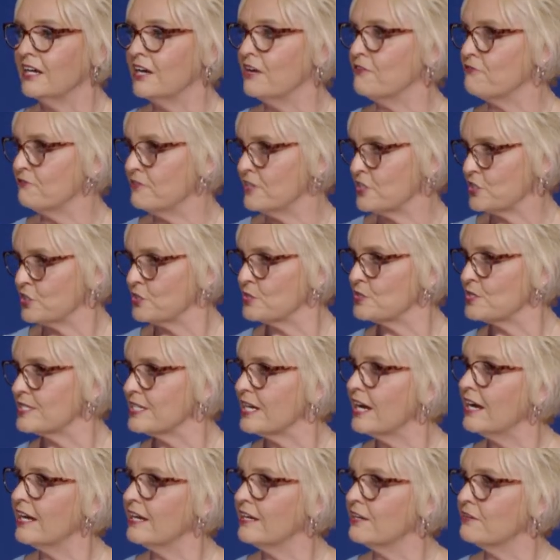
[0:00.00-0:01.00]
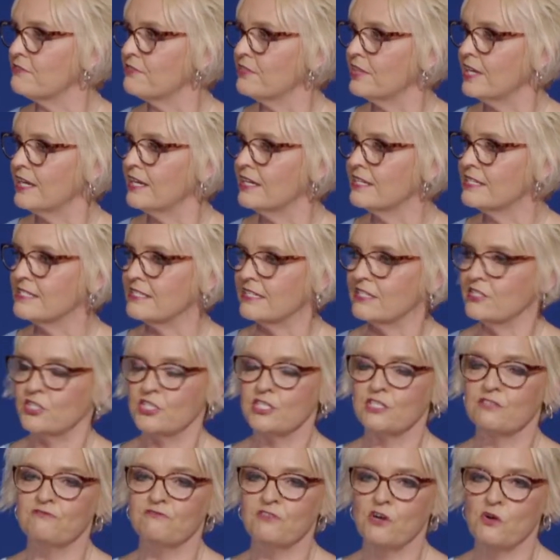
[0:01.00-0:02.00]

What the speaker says: official side of things and just